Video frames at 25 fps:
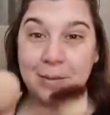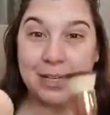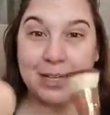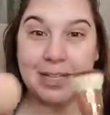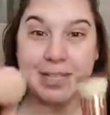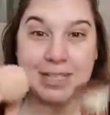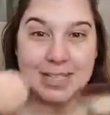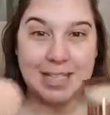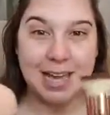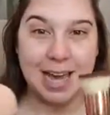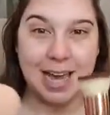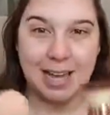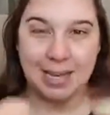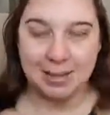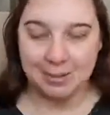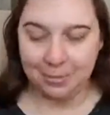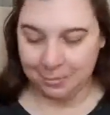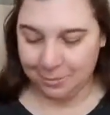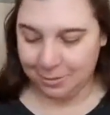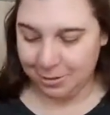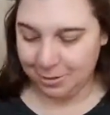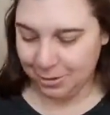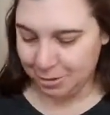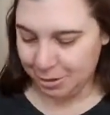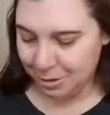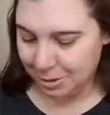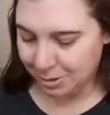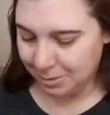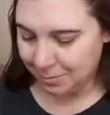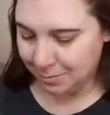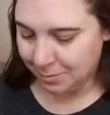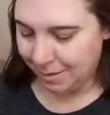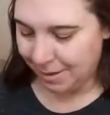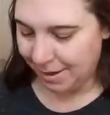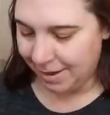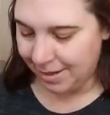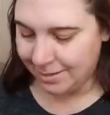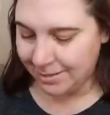decide which is
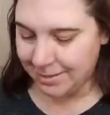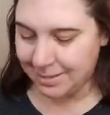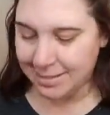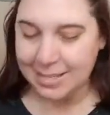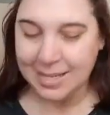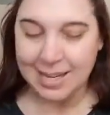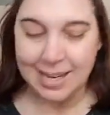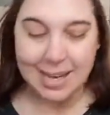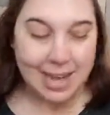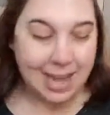best.